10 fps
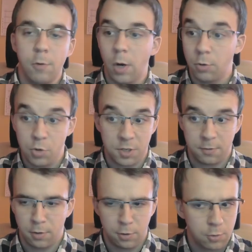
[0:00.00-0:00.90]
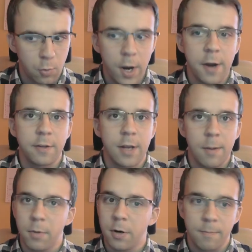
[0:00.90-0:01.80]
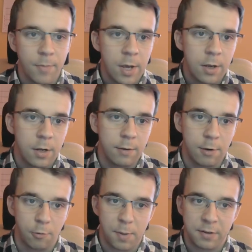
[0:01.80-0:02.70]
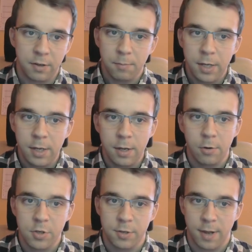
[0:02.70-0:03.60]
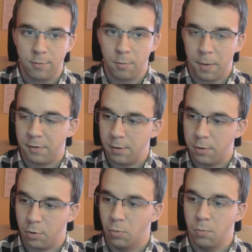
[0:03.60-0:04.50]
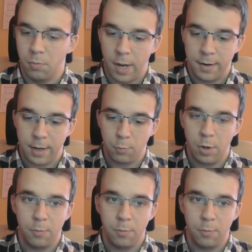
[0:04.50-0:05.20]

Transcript: you want to just square the number, instead of passing B here, you just have to pass in 2, and that will